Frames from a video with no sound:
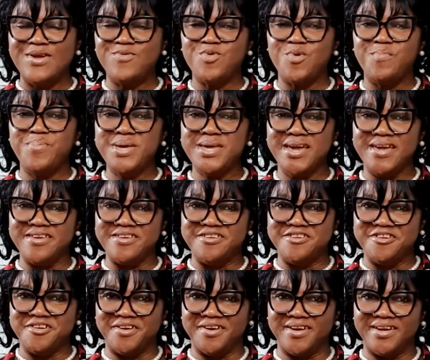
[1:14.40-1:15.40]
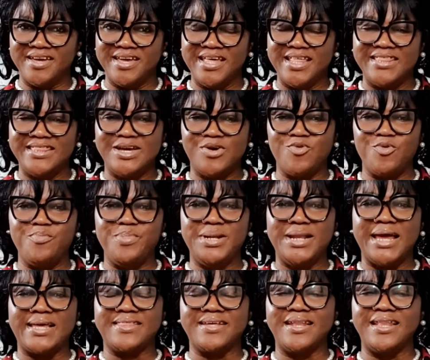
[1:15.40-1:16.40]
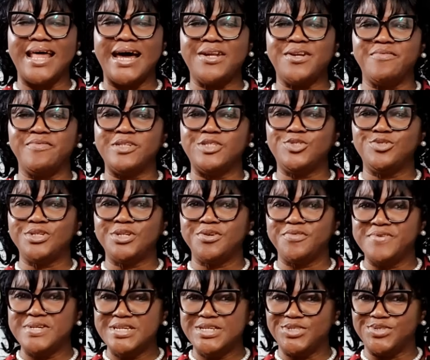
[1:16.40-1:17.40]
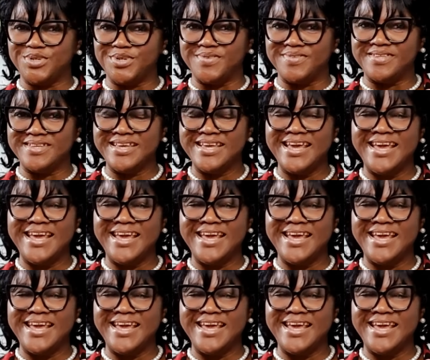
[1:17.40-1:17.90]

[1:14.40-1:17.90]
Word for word: It will be a year that will be like the land of the children of Israel,